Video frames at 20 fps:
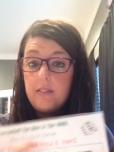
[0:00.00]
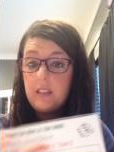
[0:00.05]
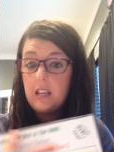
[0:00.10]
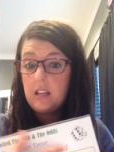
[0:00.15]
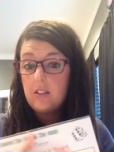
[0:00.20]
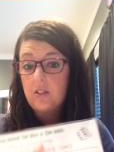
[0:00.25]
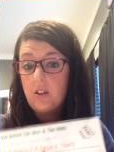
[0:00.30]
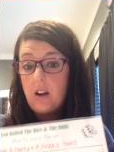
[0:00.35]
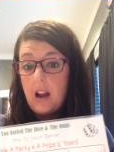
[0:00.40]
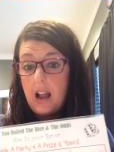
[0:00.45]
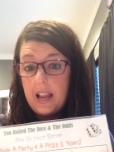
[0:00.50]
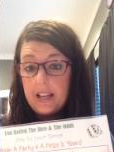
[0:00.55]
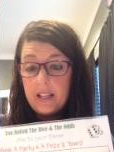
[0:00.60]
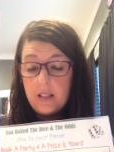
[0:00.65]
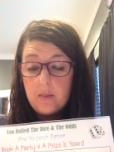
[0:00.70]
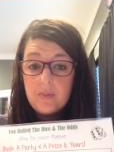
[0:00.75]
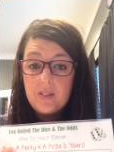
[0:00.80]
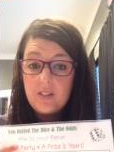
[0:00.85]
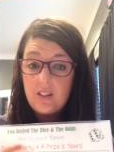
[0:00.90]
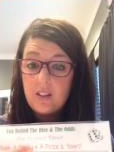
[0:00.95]
These are
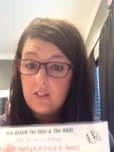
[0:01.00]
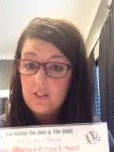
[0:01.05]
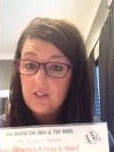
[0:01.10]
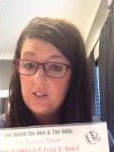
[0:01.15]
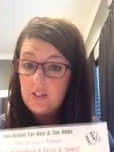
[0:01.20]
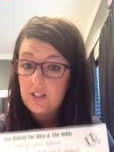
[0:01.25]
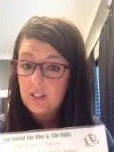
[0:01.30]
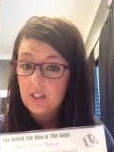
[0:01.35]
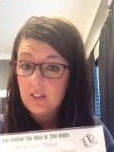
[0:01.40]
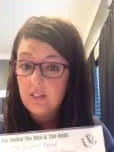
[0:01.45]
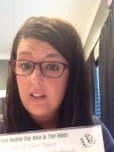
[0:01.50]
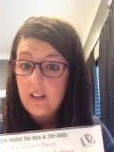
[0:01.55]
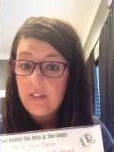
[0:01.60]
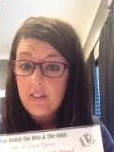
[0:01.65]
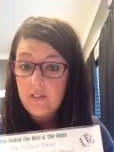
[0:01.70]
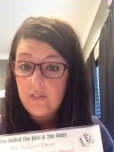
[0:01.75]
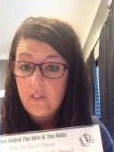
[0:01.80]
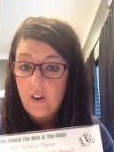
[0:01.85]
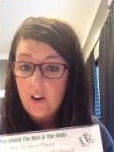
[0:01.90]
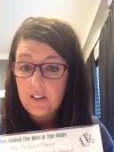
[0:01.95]
items that are still in
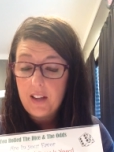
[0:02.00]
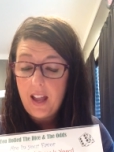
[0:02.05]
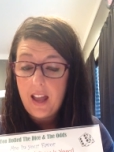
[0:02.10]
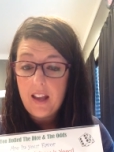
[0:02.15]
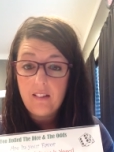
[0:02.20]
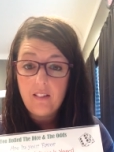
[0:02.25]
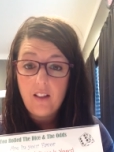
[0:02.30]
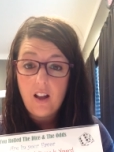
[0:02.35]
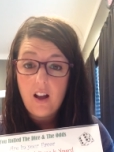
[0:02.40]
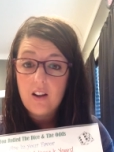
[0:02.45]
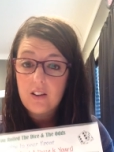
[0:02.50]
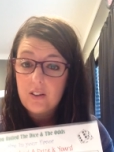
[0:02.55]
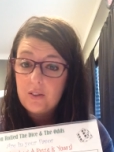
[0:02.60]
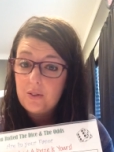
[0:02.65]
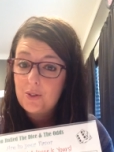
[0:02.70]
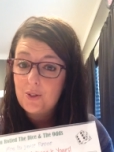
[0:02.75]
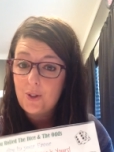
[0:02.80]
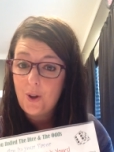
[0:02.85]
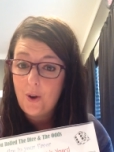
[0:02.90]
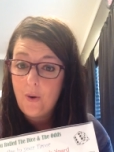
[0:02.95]
the fall catalog.
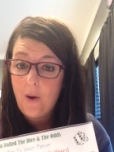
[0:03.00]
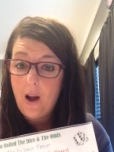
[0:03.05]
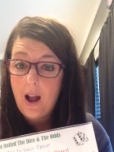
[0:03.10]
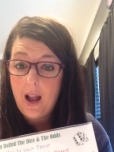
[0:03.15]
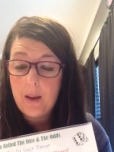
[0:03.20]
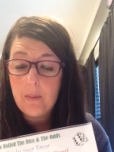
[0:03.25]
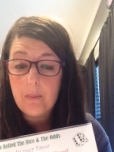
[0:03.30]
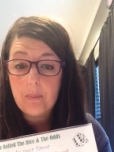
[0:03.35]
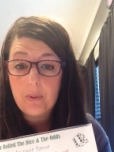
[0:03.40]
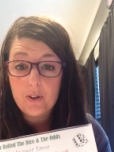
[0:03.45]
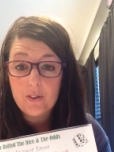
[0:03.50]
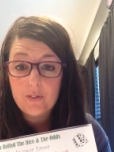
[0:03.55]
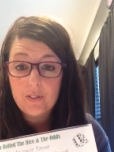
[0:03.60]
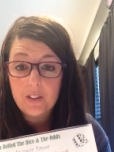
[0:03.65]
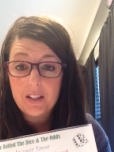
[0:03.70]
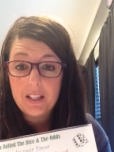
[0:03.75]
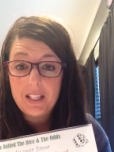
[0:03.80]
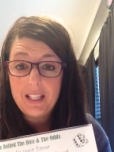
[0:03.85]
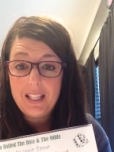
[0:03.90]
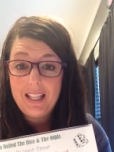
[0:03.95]
So I'm
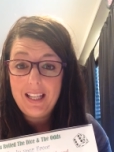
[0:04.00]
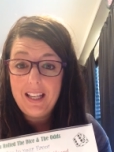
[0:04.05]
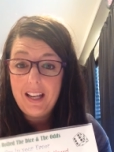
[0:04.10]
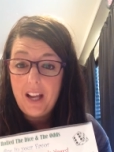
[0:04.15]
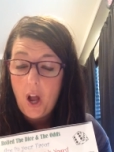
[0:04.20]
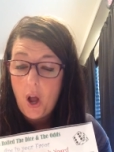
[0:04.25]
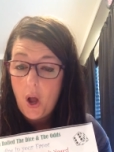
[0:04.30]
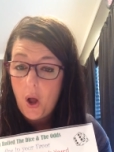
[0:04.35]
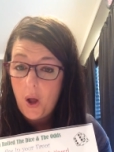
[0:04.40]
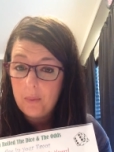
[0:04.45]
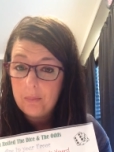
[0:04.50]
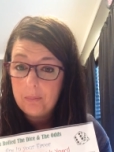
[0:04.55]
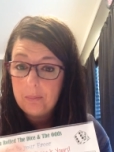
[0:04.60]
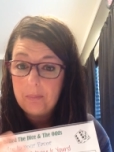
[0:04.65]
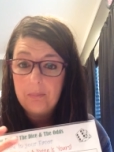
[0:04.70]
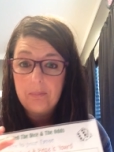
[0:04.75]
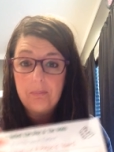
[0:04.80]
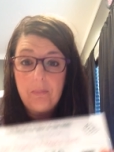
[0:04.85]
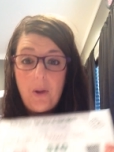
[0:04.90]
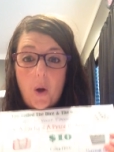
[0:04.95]
perfectly
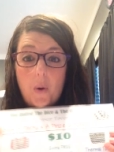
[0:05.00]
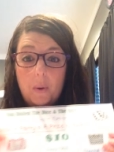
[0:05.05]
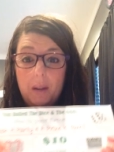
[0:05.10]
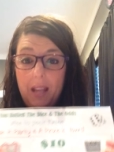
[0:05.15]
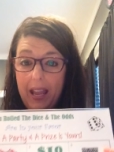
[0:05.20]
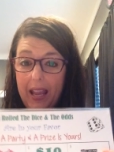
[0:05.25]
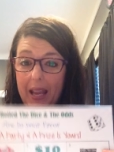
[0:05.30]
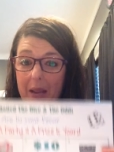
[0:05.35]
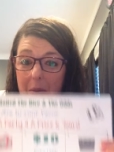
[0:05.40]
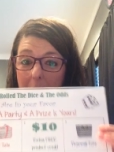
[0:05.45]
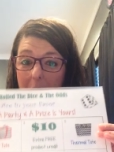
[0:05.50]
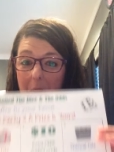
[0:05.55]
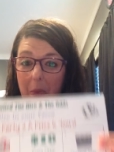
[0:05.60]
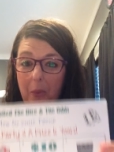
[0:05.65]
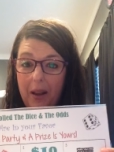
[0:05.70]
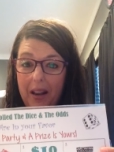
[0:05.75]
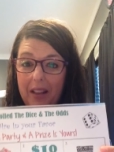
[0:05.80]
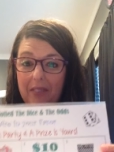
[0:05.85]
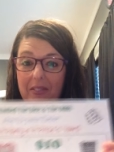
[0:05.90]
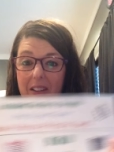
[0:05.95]
okay with what